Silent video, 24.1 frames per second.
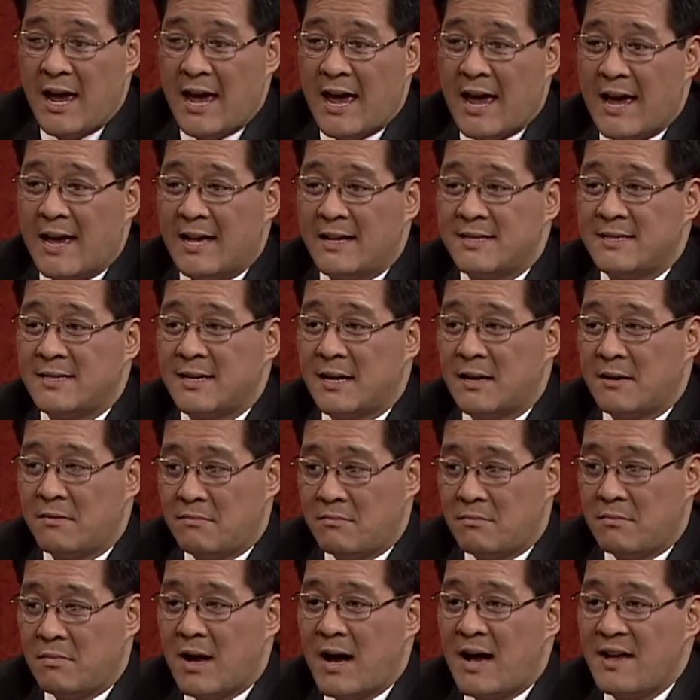And
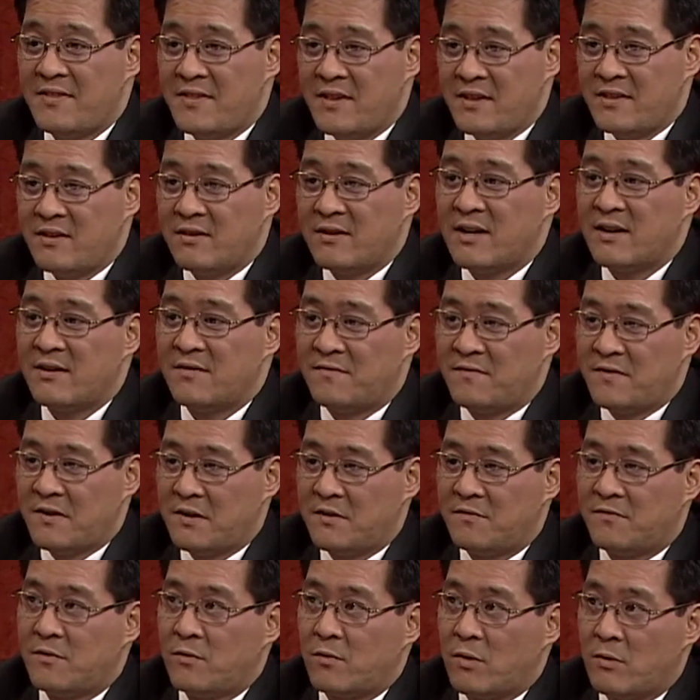um, I think they'll get a
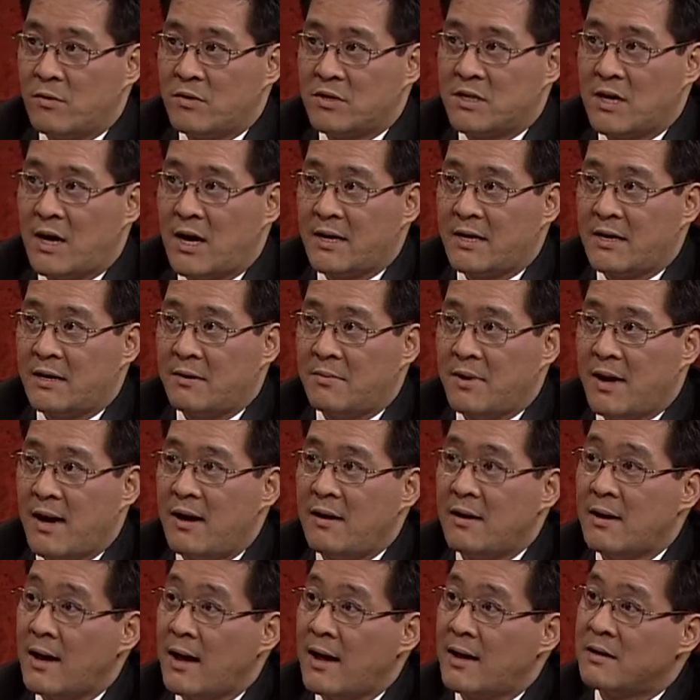feel for what we're talking
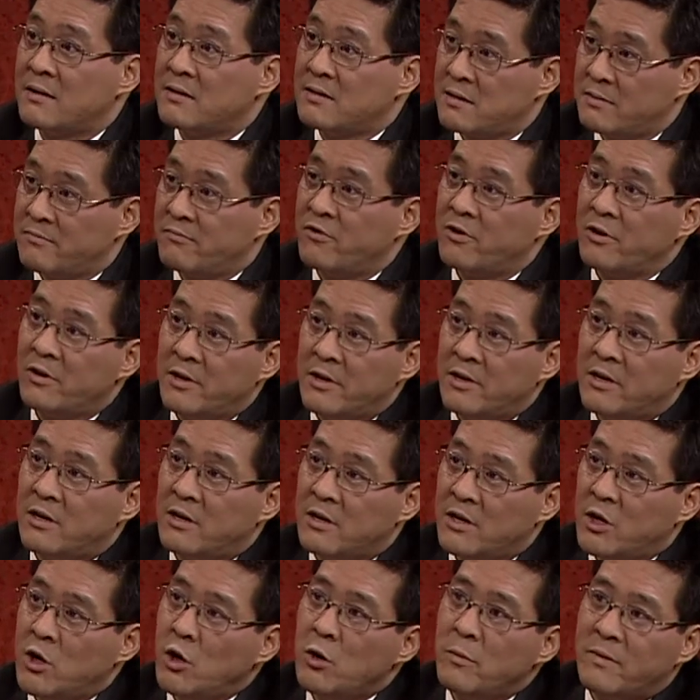about and some really
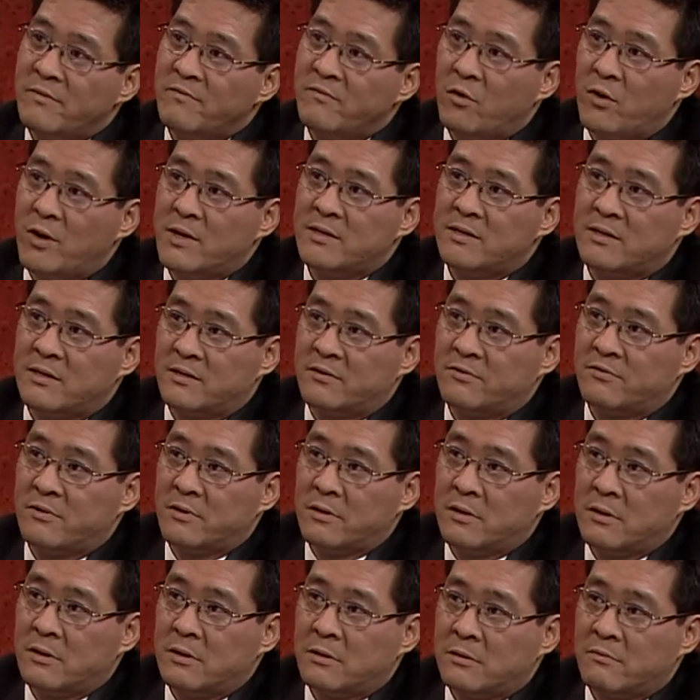good human voices,
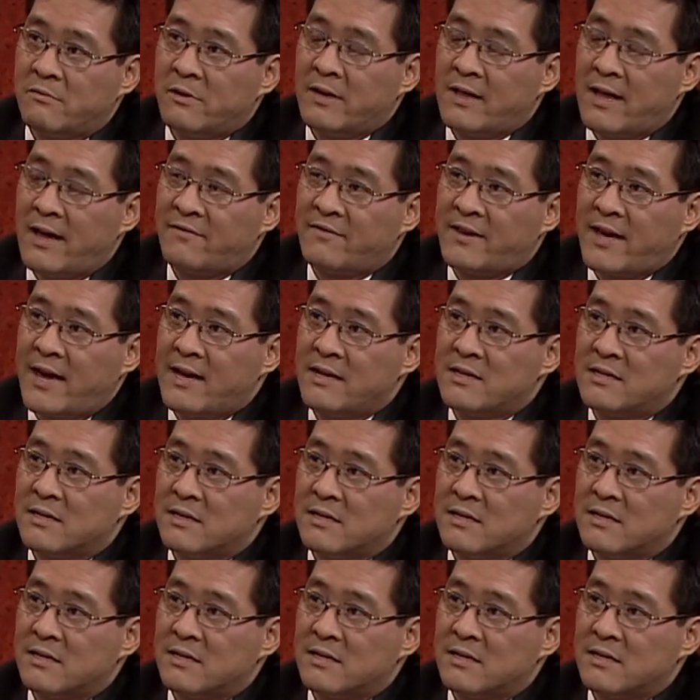real, real life Doctor, cases.